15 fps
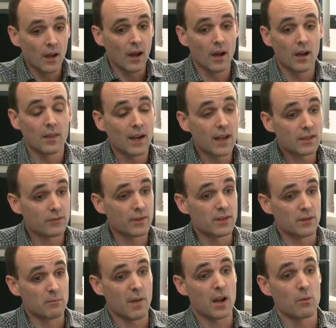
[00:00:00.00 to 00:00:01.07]
The last
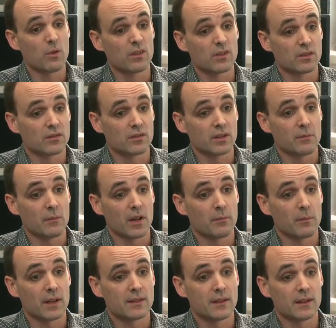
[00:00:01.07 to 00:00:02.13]
reason you might want to study
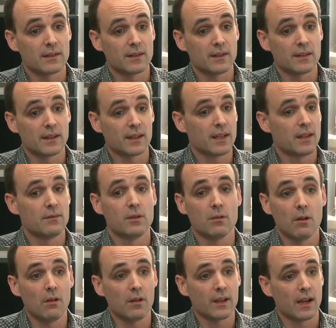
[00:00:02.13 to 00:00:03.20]
mathematics is it gives
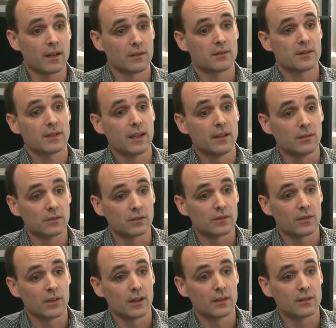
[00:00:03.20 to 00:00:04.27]
you all kinds of
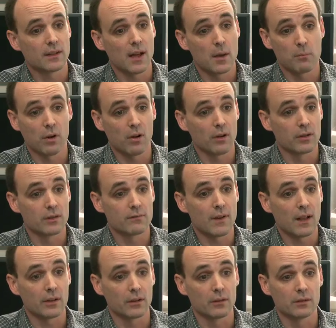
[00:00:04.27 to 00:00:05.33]
skills that employers
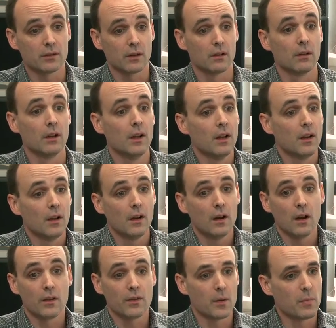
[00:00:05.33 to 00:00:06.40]
value. So
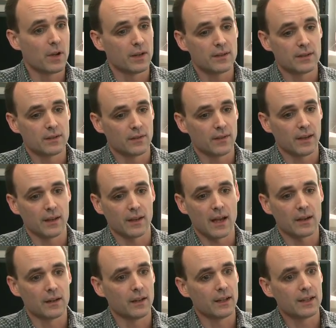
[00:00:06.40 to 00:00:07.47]
the ability to think
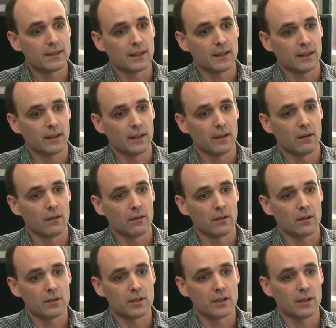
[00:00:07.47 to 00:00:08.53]
analytically or
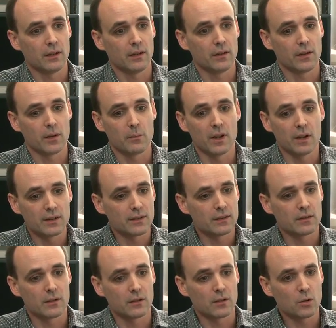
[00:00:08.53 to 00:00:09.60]
logically, the ability
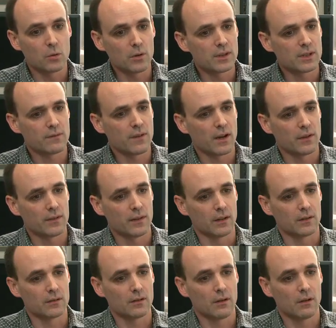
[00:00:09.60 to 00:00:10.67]
to quantify
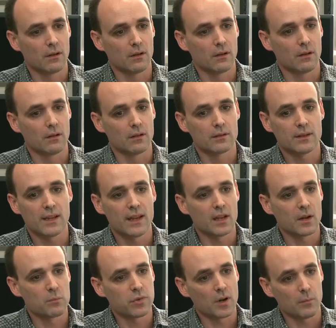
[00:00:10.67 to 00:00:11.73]
things or
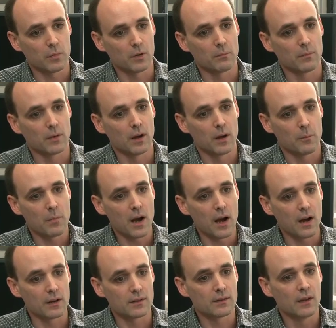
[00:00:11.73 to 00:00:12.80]
take a problem
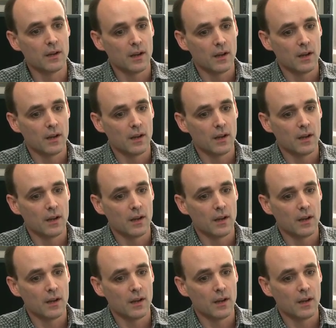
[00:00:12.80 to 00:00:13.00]
apart